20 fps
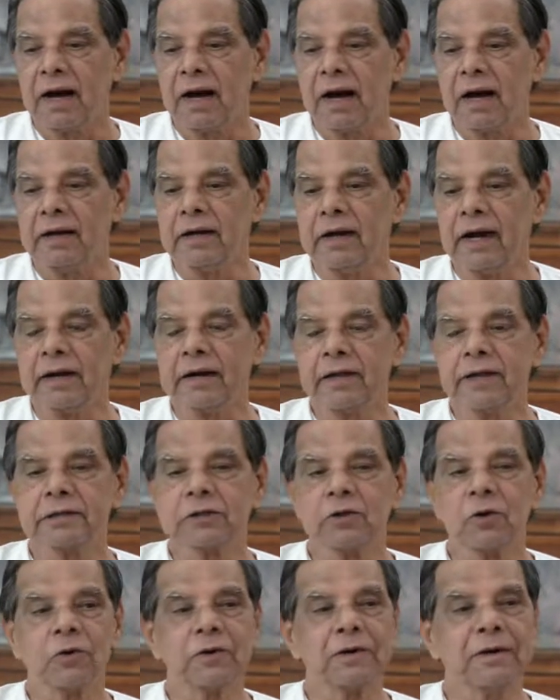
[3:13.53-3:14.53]
I
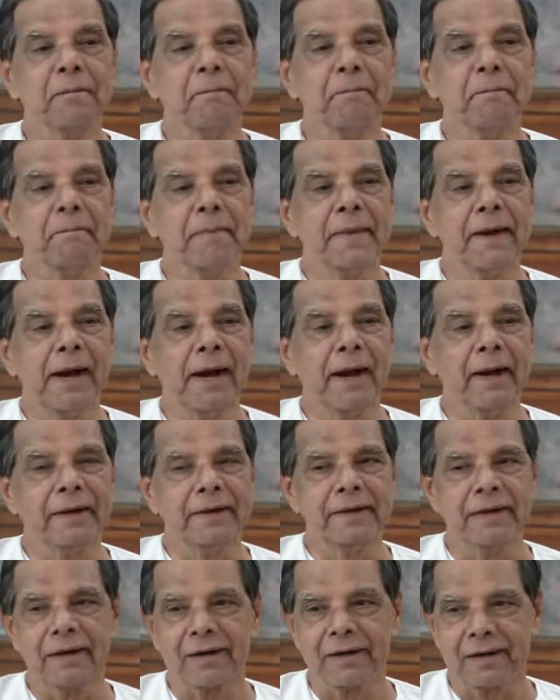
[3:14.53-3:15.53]
understood
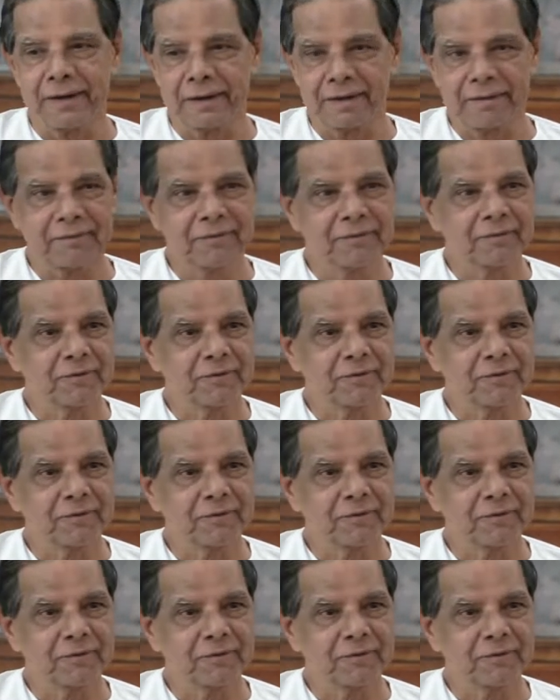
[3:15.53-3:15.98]
immediately.